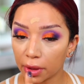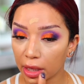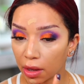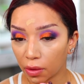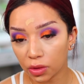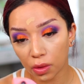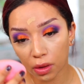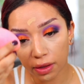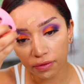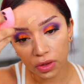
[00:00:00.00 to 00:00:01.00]
But it also
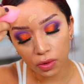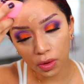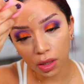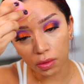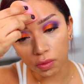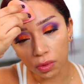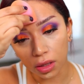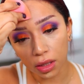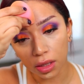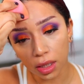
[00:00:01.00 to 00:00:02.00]
leaves you a
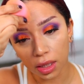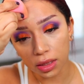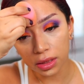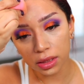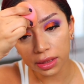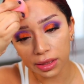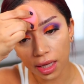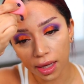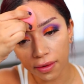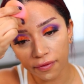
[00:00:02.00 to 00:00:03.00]
really nice
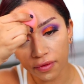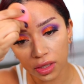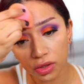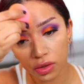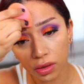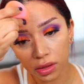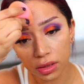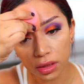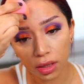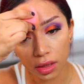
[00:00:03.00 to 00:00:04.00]
satin finish on the
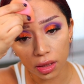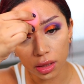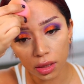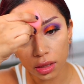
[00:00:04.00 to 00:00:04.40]
skin.